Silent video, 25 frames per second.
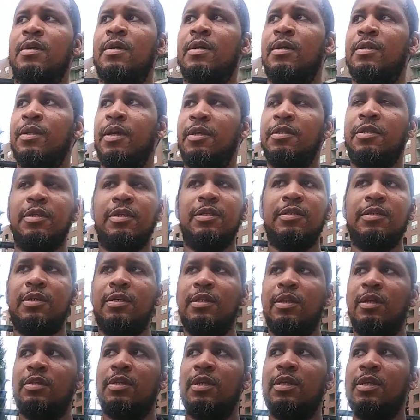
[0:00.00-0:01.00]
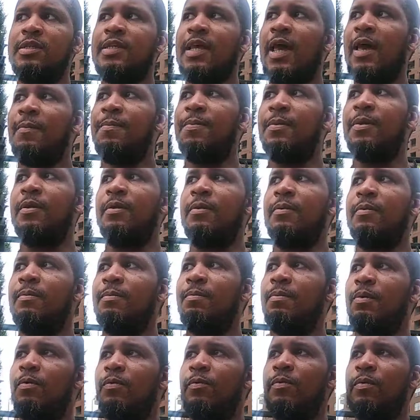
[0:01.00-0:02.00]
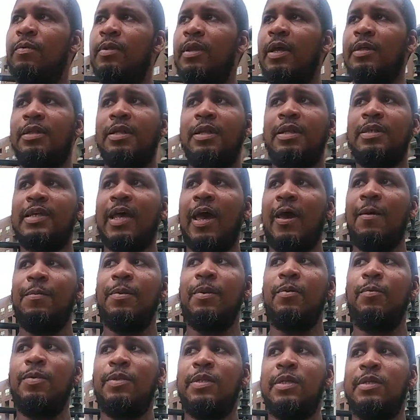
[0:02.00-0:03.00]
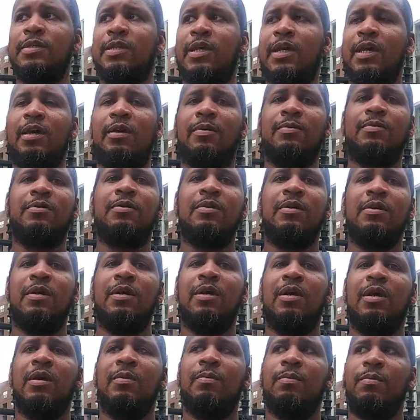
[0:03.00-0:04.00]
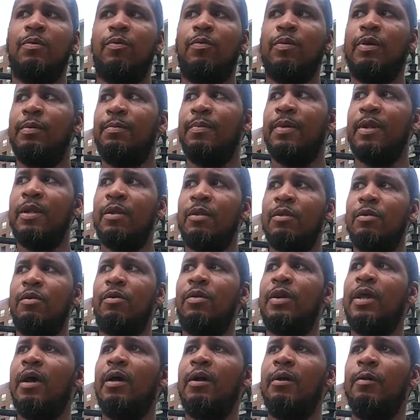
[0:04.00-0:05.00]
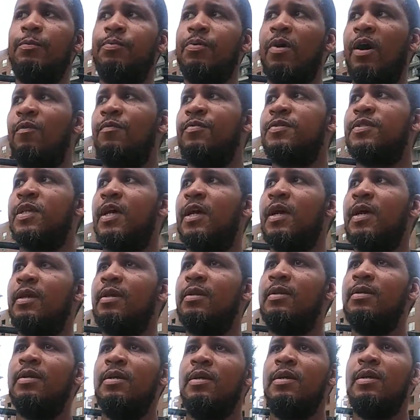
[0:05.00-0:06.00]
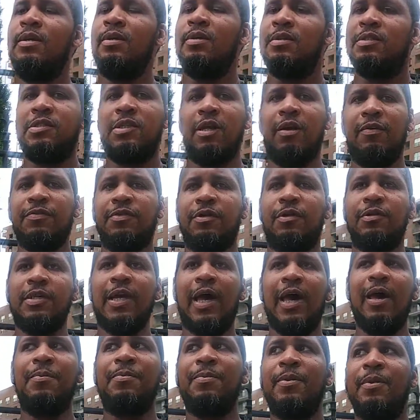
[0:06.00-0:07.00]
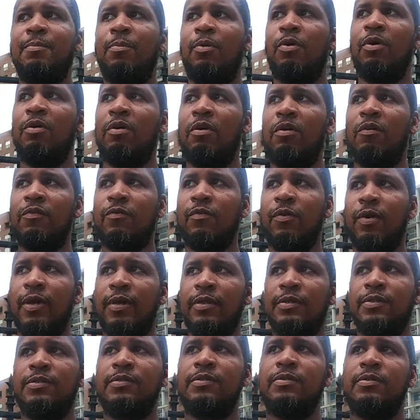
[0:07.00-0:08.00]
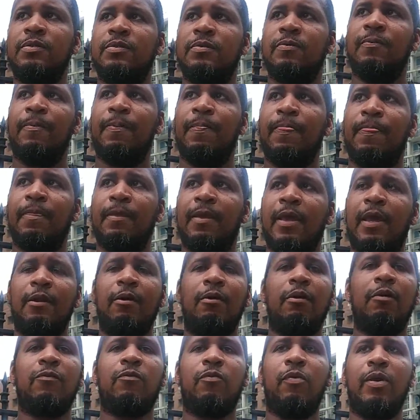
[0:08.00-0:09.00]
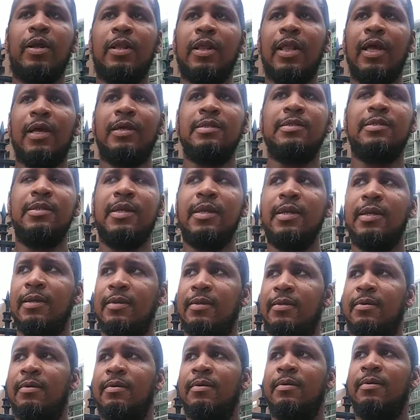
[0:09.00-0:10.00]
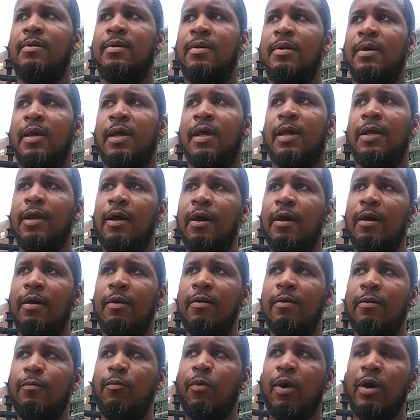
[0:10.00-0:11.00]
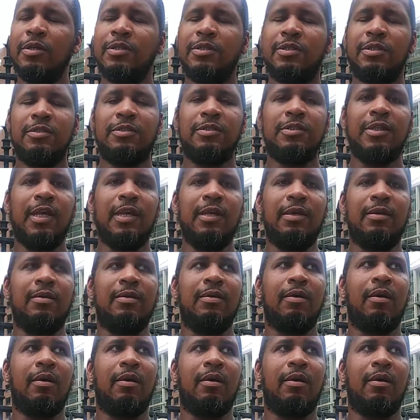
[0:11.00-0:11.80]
Nothing is happening. But nothing is happening with these camps. But when the men of the Lord out here prophesying, stuff starts happening. More earthquakes. We had an earthquake last night in Washington State.